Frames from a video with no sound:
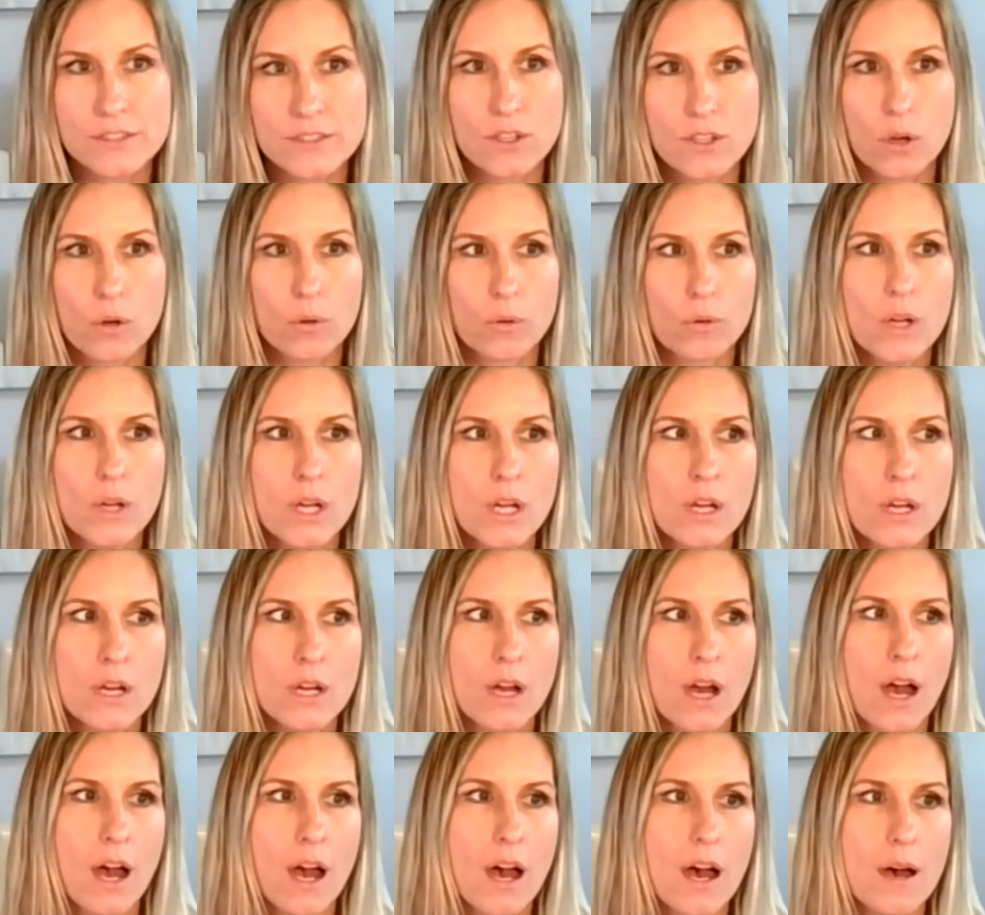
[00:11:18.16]
So,
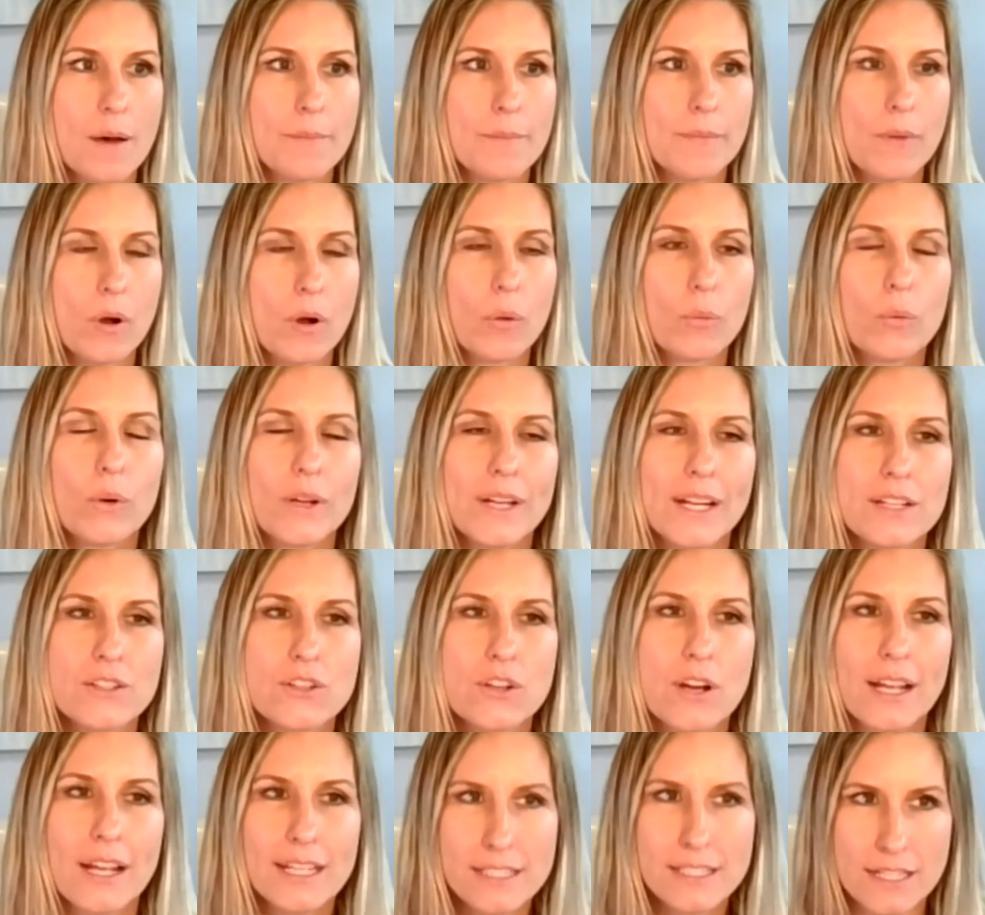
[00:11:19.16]
what I
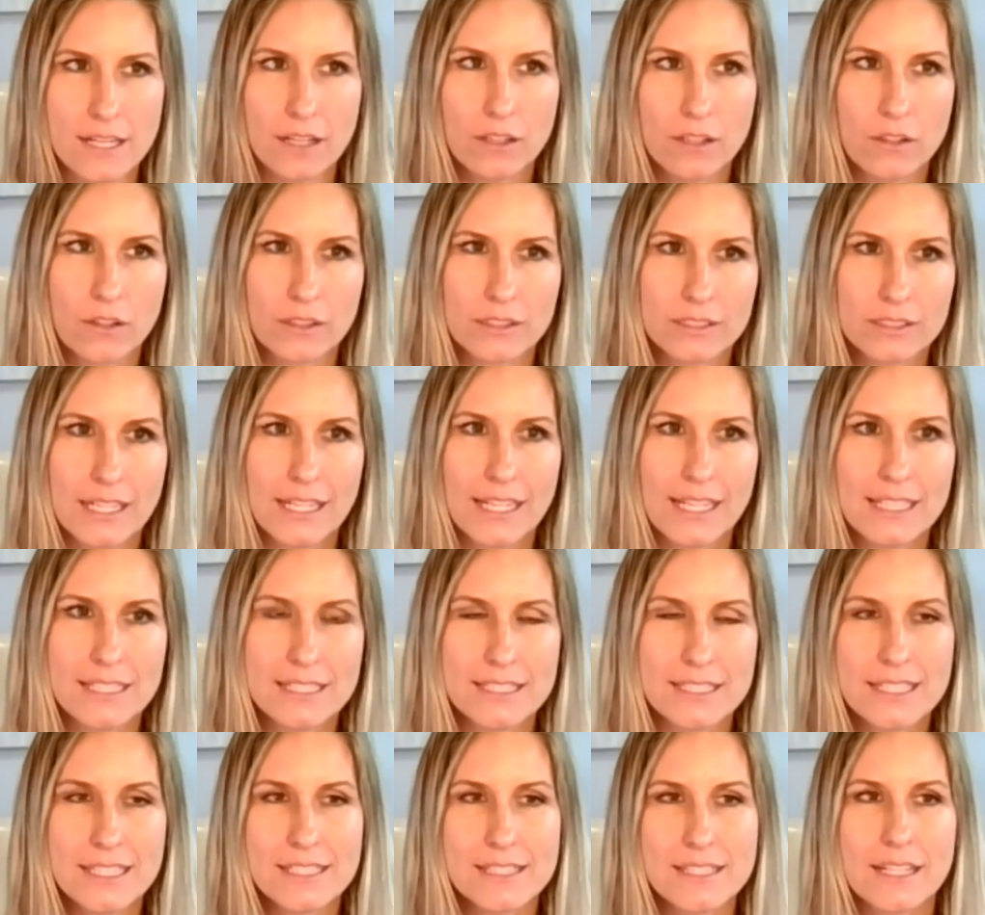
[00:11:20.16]
try and tell our
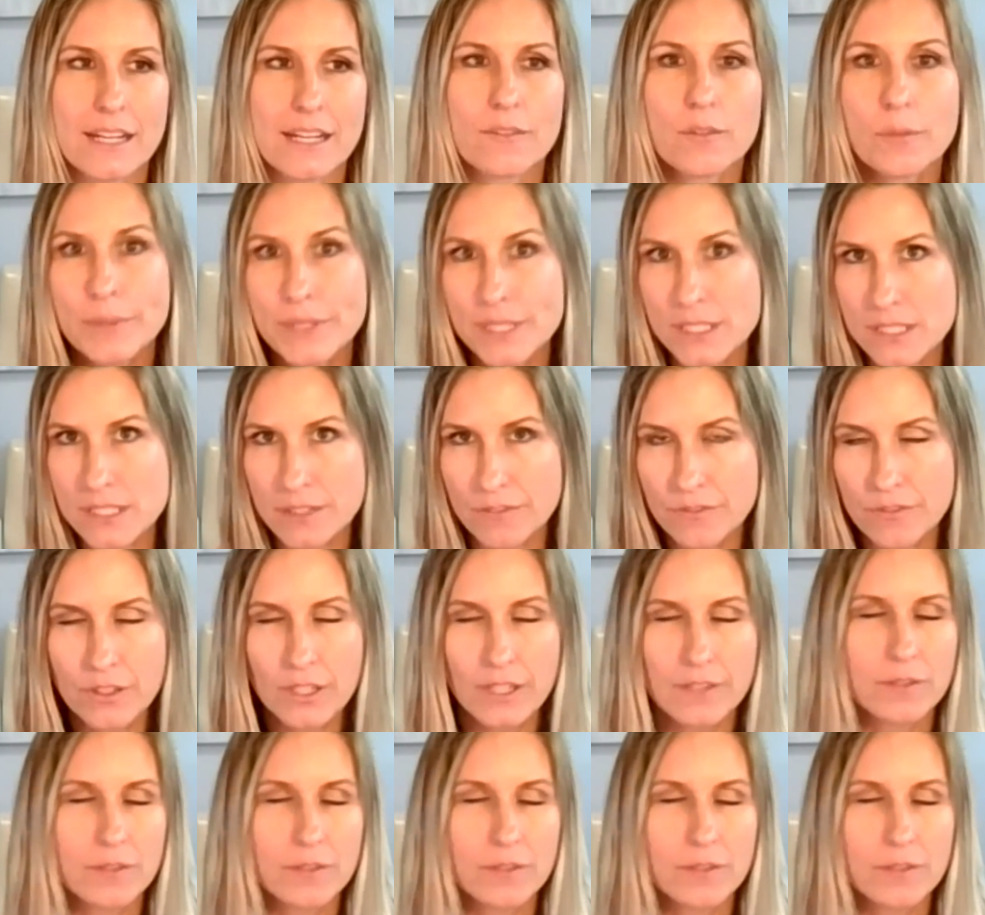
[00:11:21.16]
clients is that everybody's different,